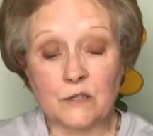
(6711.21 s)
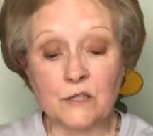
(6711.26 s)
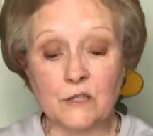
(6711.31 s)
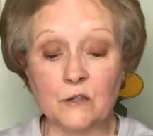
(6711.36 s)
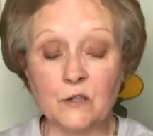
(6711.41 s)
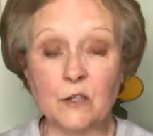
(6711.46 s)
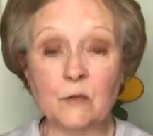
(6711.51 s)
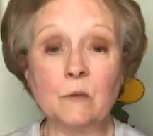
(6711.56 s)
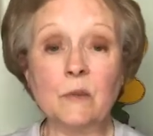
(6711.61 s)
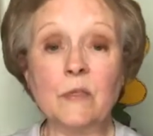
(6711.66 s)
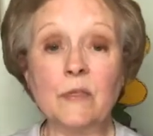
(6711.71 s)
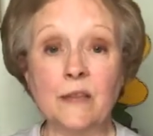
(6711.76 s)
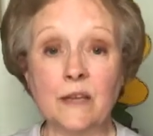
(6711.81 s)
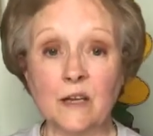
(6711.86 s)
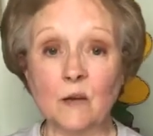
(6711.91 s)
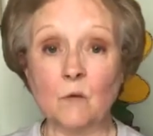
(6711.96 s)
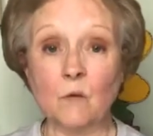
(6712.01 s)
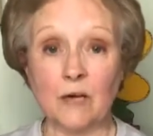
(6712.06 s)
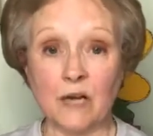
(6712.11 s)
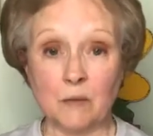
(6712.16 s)
So you would
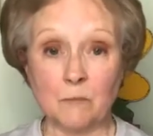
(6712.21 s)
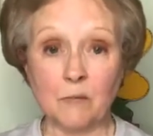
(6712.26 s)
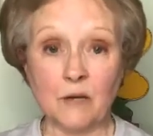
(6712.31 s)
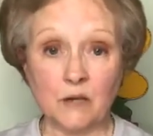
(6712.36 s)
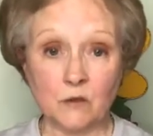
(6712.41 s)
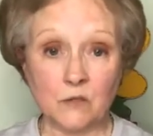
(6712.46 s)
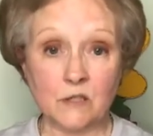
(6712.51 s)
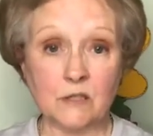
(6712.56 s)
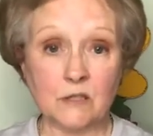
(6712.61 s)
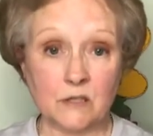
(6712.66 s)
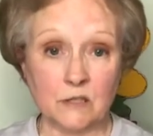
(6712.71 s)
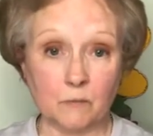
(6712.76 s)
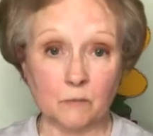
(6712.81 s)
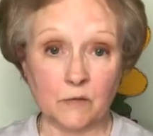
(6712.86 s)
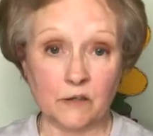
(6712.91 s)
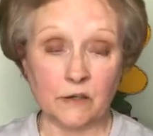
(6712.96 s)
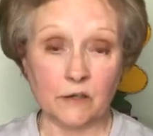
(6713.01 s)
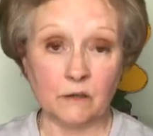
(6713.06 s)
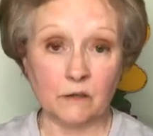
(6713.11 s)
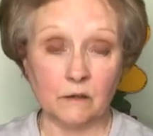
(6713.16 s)
think when I post
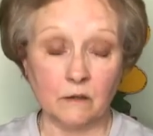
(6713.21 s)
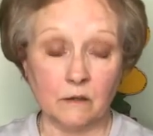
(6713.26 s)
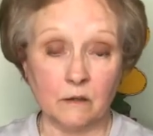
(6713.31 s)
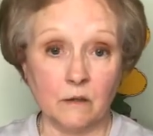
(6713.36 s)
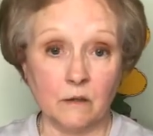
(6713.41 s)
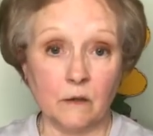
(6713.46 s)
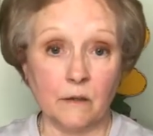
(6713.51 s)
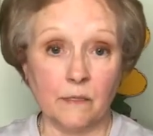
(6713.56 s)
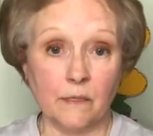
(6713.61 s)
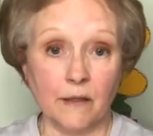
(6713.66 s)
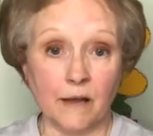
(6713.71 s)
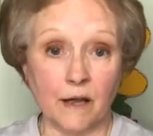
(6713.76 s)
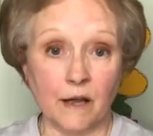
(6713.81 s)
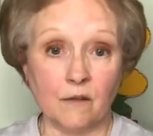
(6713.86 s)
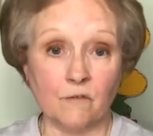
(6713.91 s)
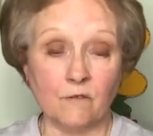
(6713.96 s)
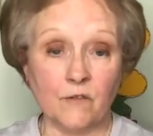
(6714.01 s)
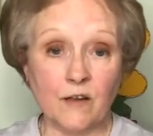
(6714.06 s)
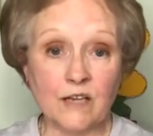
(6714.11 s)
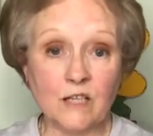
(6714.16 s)
something
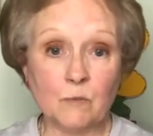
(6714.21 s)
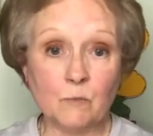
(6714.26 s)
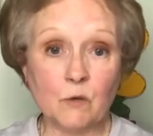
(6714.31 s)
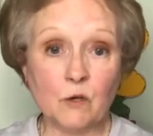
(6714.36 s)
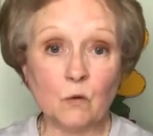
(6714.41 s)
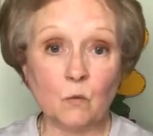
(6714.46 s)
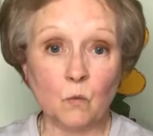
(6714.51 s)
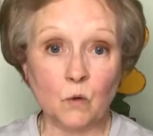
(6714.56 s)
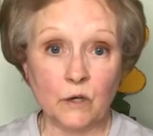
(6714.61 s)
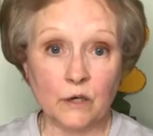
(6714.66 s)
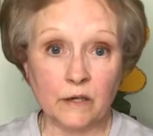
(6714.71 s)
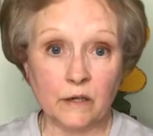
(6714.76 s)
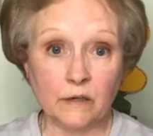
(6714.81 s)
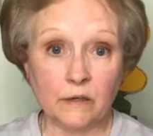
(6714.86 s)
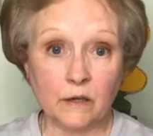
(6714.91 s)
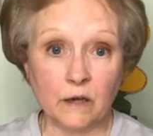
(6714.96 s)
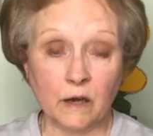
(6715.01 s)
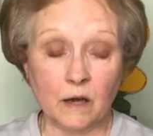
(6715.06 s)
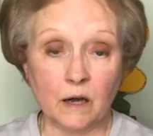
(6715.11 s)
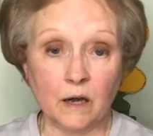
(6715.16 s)
that Facebook
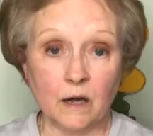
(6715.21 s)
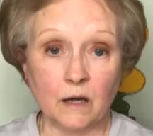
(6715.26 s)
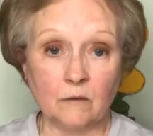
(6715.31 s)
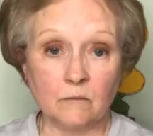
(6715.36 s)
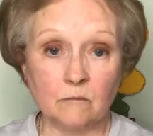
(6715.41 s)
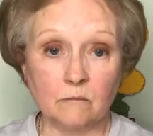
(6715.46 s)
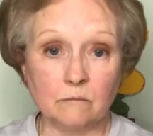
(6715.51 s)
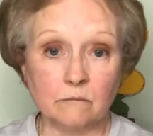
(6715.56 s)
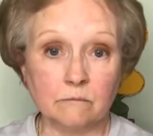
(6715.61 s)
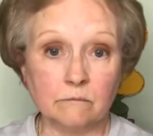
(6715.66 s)
would um,